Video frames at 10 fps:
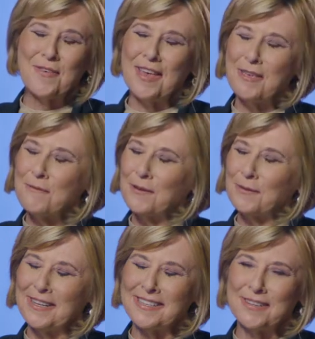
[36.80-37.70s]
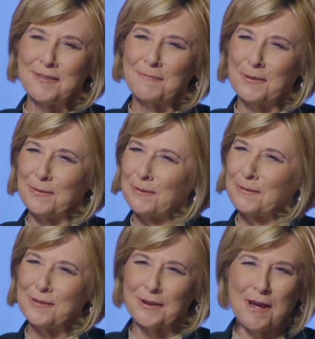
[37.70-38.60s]
Thank you for doing such a
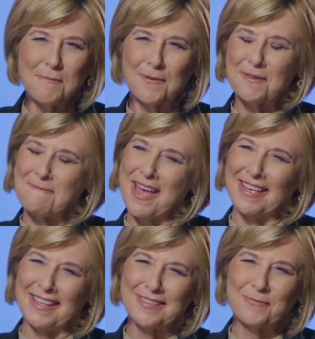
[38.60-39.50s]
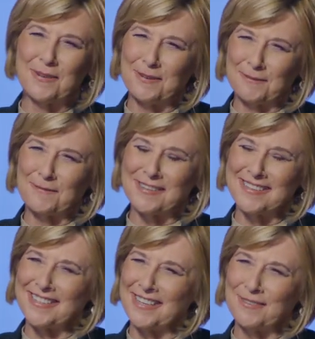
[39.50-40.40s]
beautiful job with it, Maggie. It's wonderful to
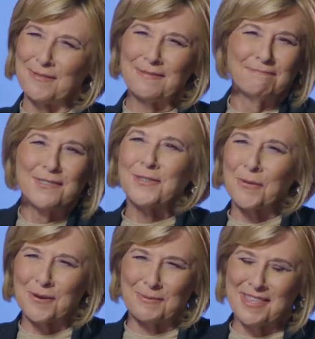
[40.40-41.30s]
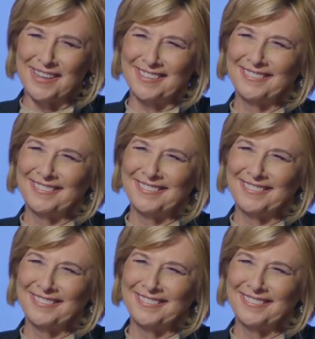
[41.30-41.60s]
see you soar with it.